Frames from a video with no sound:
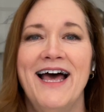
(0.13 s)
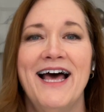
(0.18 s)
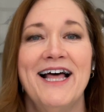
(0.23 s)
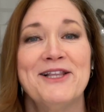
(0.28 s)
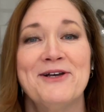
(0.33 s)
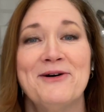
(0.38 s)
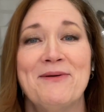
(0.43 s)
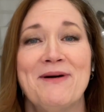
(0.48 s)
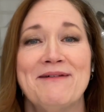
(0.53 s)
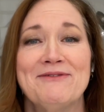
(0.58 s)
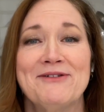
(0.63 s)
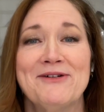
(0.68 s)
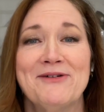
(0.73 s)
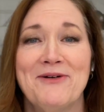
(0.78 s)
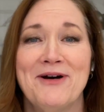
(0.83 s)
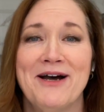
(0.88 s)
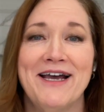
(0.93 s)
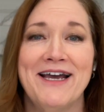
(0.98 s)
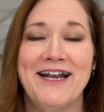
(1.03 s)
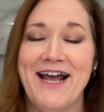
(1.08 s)
Hello
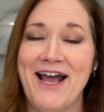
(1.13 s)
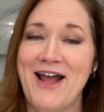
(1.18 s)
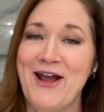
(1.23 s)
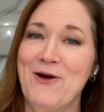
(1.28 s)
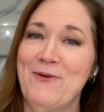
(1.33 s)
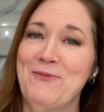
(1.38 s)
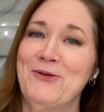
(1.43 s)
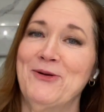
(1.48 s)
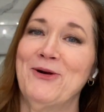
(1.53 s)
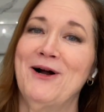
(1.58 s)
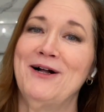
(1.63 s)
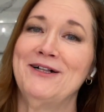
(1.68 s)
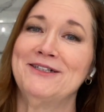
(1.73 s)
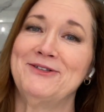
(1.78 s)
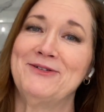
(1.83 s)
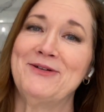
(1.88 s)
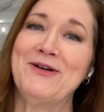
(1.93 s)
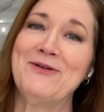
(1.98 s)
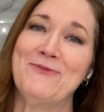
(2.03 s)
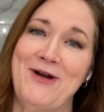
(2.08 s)
everyone, I hope you're all
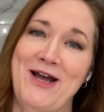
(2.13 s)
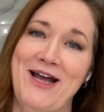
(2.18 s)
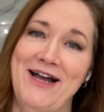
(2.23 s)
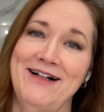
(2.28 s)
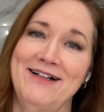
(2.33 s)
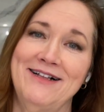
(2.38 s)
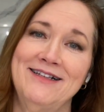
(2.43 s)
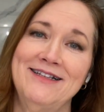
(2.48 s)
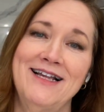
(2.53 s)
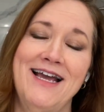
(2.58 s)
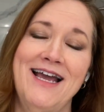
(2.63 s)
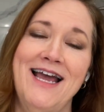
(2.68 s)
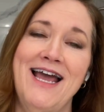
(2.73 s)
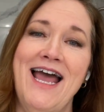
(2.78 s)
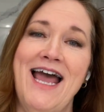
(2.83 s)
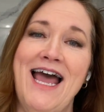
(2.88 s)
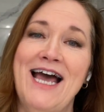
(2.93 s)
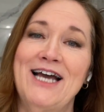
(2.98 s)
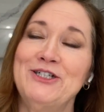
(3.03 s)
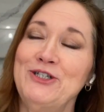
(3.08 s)
doing well.
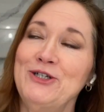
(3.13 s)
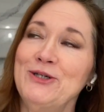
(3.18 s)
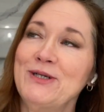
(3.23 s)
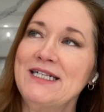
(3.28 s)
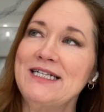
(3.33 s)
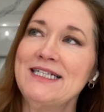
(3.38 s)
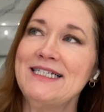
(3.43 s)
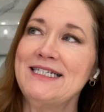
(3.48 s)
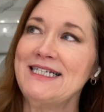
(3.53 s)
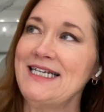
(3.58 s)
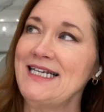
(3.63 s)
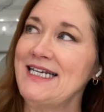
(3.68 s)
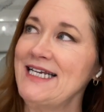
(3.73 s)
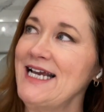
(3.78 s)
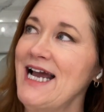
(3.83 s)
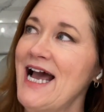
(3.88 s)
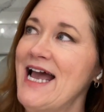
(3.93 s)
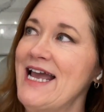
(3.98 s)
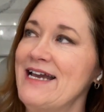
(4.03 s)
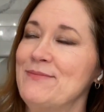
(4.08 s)
As you can
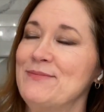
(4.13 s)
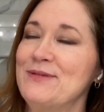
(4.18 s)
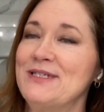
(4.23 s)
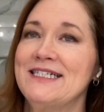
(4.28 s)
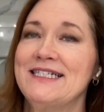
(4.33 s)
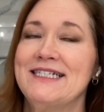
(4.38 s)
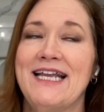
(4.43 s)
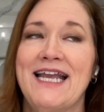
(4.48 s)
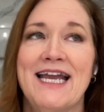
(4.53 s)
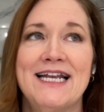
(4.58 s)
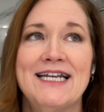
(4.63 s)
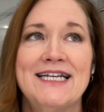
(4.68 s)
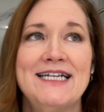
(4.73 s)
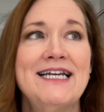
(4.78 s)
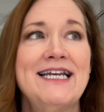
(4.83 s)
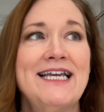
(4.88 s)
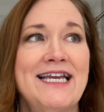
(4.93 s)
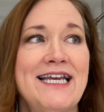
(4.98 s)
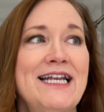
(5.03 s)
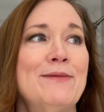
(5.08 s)
see, I am
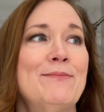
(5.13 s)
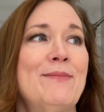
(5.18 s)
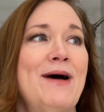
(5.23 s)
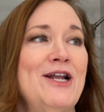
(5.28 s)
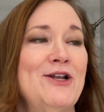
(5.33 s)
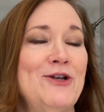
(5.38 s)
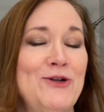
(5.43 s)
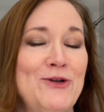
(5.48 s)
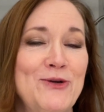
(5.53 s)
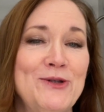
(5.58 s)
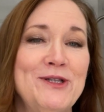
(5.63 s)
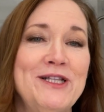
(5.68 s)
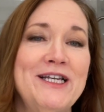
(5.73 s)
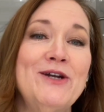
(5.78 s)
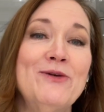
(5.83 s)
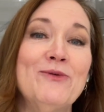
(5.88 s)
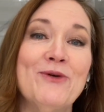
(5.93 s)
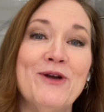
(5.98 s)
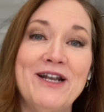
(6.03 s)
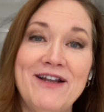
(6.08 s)
standing in my
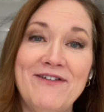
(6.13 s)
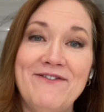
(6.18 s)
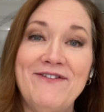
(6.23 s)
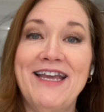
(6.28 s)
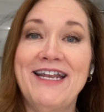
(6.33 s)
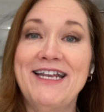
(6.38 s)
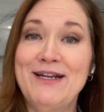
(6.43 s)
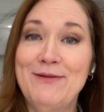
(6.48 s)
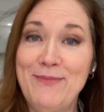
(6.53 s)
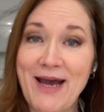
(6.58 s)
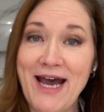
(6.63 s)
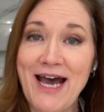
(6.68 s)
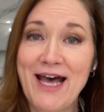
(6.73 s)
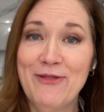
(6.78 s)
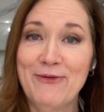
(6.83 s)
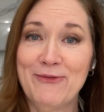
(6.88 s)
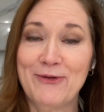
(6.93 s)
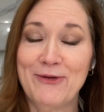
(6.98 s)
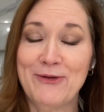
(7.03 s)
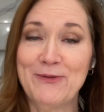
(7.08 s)
newly renovated
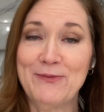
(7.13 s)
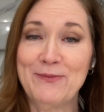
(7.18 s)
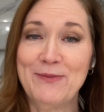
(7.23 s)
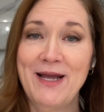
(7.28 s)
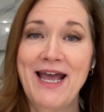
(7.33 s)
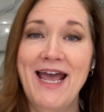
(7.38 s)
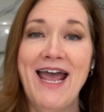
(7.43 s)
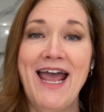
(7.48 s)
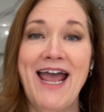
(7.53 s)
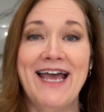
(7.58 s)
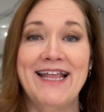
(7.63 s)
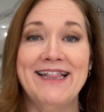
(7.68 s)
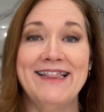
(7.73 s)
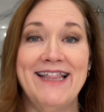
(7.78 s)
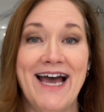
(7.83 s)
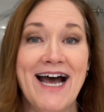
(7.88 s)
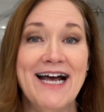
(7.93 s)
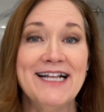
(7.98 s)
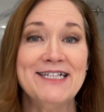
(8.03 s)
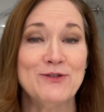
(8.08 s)
bathroom, and
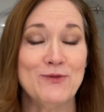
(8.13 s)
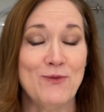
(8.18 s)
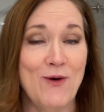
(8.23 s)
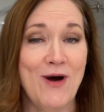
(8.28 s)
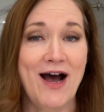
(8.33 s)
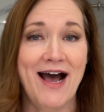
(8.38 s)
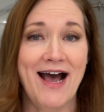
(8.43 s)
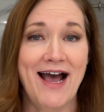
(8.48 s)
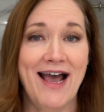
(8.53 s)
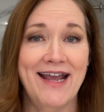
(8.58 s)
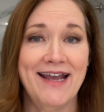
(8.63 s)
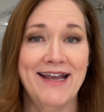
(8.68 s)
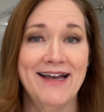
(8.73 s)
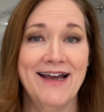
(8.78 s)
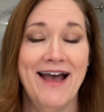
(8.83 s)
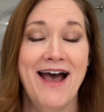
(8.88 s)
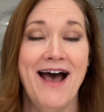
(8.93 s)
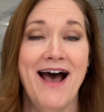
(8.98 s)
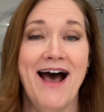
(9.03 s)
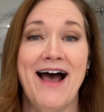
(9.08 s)
that's why
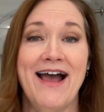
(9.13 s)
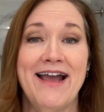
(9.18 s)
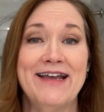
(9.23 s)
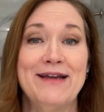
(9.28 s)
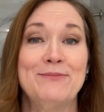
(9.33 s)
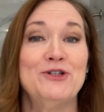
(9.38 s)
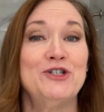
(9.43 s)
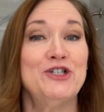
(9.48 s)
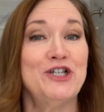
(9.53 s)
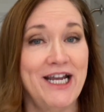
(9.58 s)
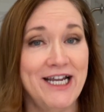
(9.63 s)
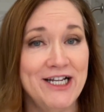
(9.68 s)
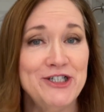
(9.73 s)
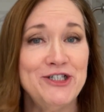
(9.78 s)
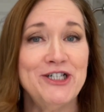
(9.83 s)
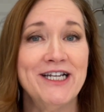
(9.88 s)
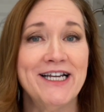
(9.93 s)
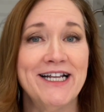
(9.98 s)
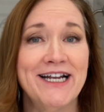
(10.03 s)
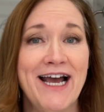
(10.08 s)
I am
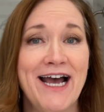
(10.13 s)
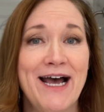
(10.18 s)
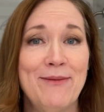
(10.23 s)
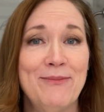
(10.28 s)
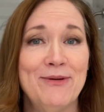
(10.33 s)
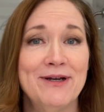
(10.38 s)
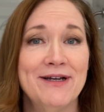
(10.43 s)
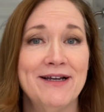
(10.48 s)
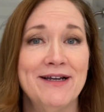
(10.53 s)
changing it up